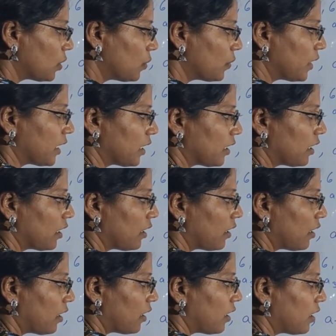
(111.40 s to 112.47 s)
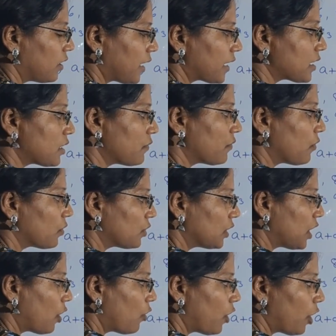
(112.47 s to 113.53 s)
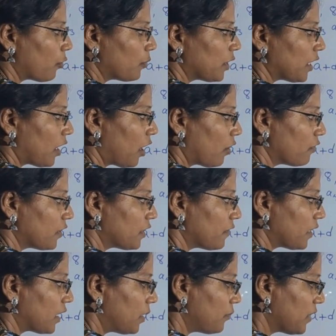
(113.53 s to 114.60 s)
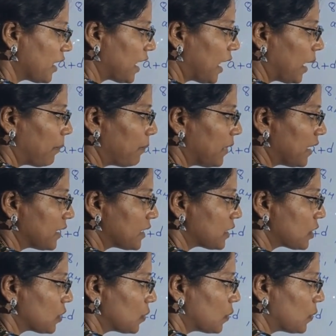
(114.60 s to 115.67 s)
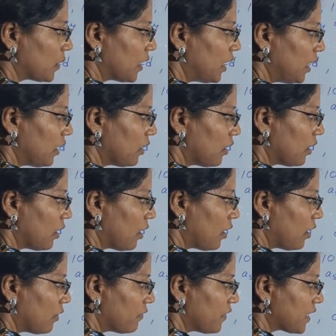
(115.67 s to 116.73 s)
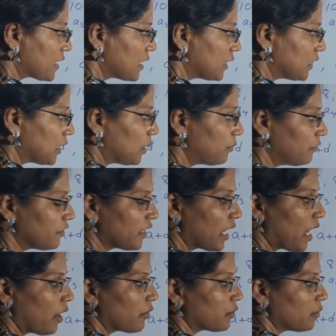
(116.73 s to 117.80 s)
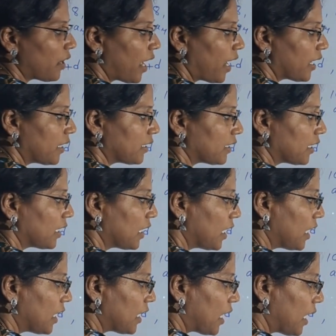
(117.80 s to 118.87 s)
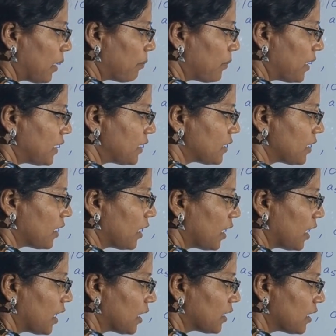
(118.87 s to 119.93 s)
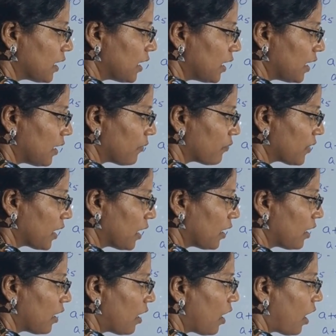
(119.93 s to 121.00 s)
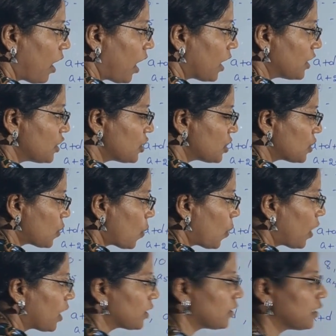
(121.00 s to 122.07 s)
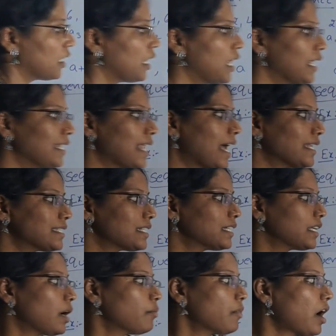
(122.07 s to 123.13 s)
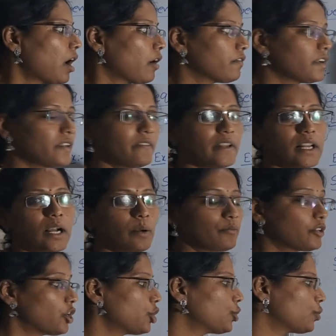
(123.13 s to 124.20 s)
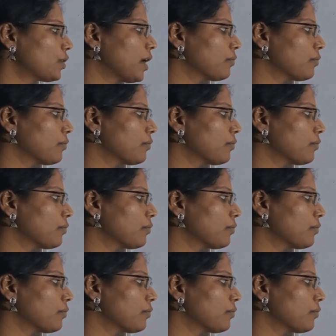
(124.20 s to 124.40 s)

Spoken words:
2D. Next, fourth term, how it will come? A plus 2D. Fixed term, we have to add. A plus 3D. And so on. Last term, how it will come? You should